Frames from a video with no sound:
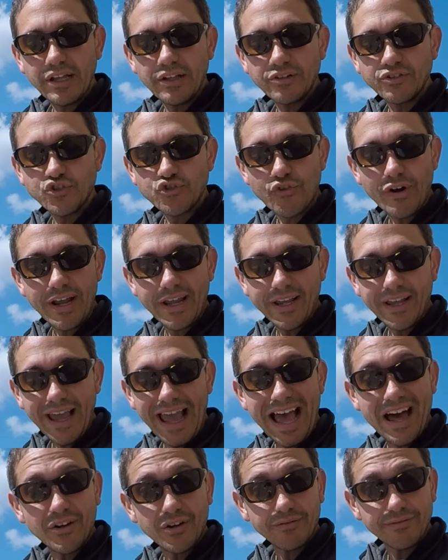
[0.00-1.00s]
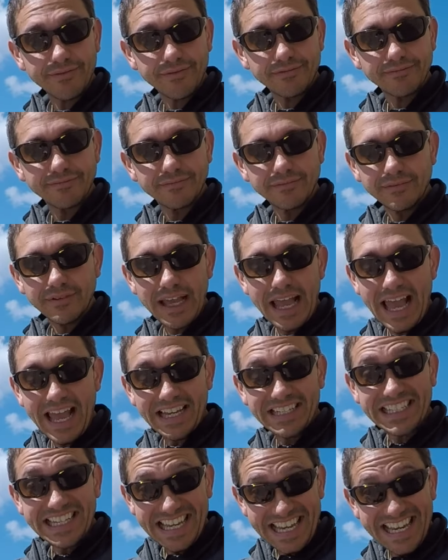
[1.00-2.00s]
drink out of
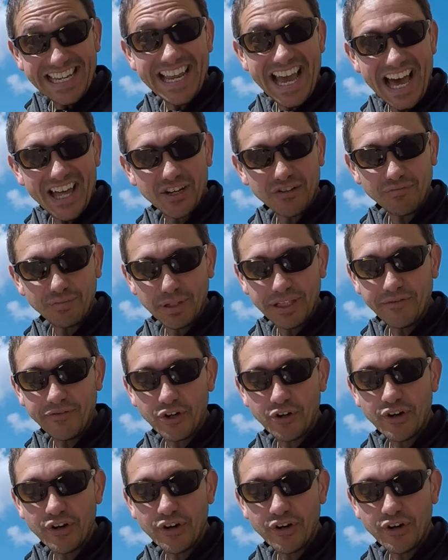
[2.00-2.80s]
and to eat out of, believe it or